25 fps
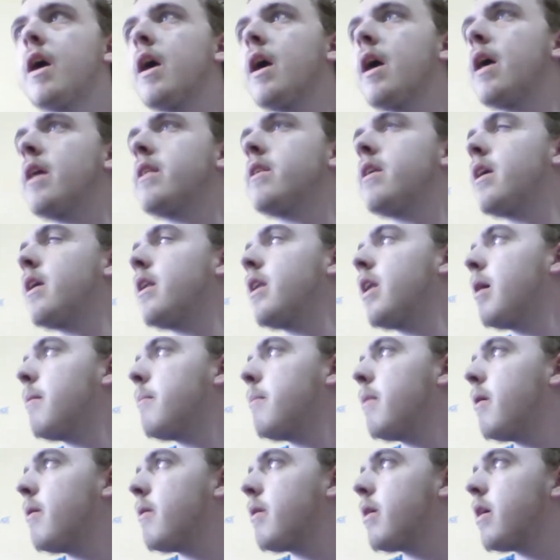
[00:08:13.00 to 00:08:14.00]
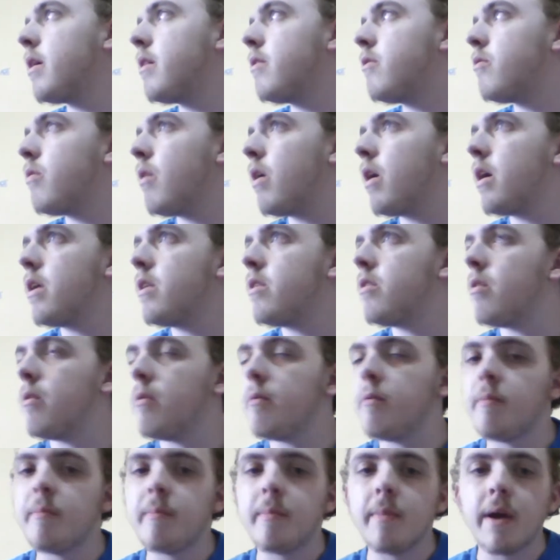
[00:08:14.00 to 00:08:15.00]
And then America tried
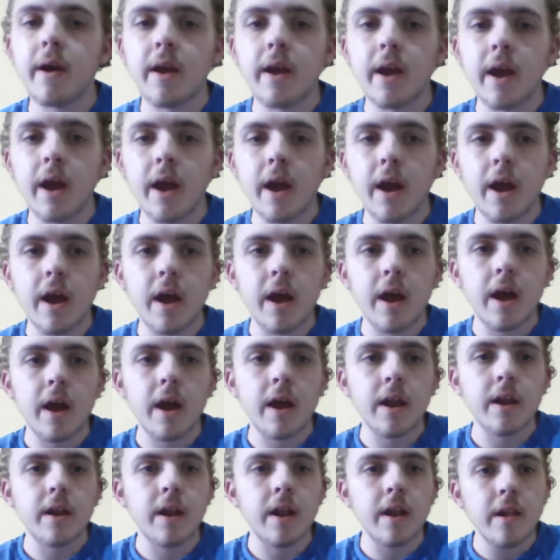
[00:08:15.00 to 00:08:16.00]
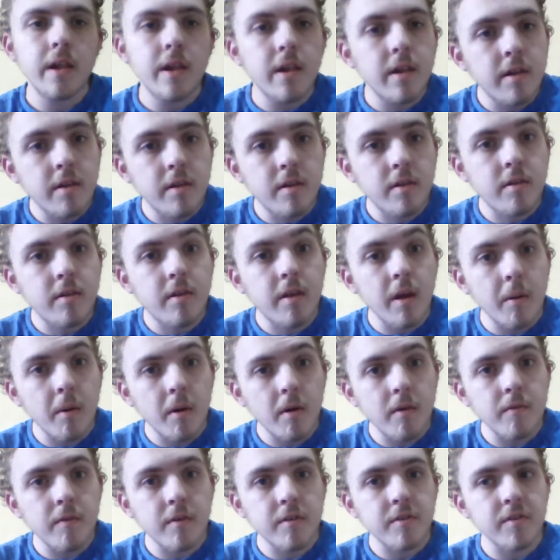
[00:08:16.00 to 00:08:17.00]
to make uh, their
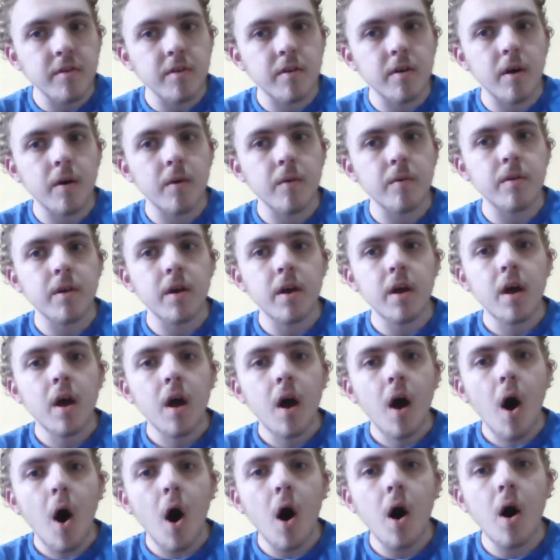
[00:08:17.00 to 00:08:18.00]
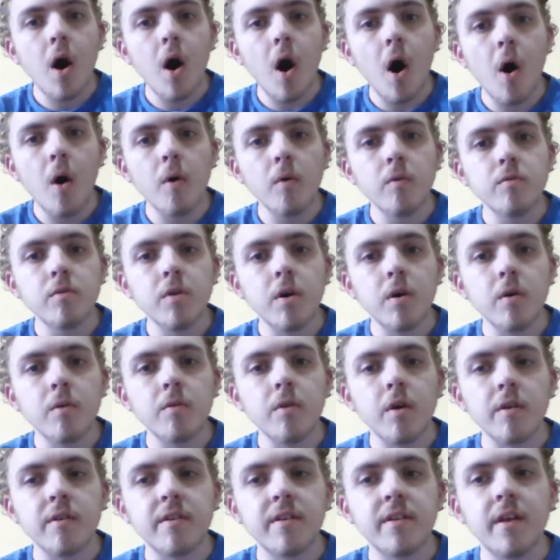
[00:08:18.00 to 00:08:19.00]
own version called oh, oh No
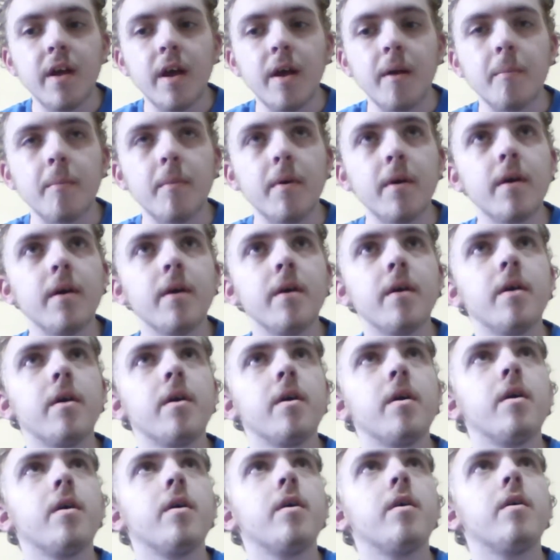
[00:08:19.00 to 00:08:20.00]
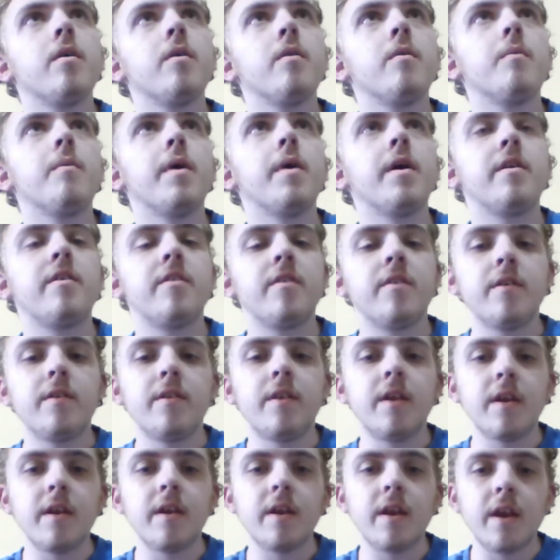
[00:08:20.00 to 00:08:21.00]
Not Them, which
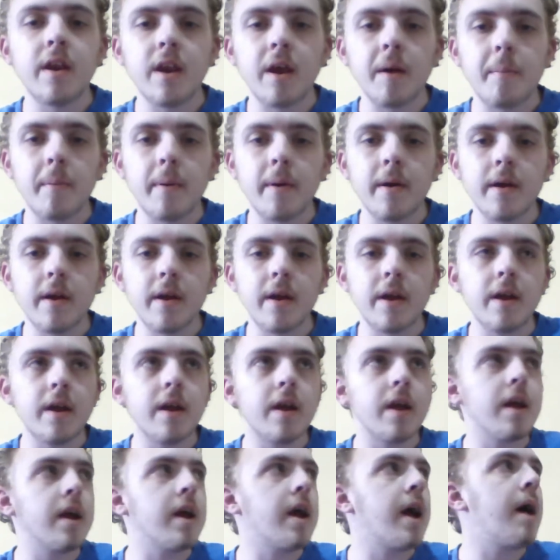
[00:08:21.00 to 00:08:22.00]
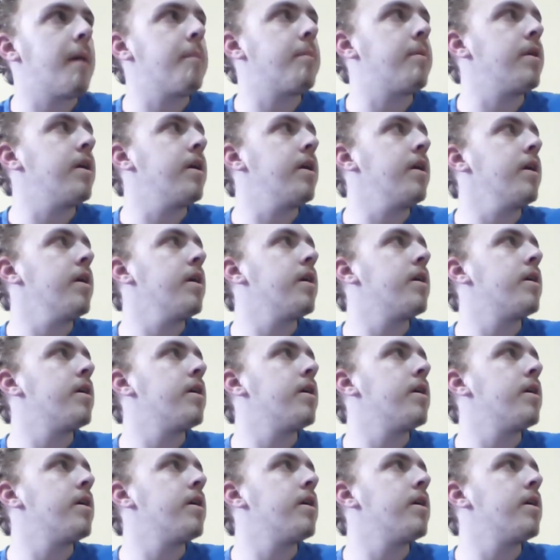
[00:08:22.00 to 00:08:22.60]
did not end up happening.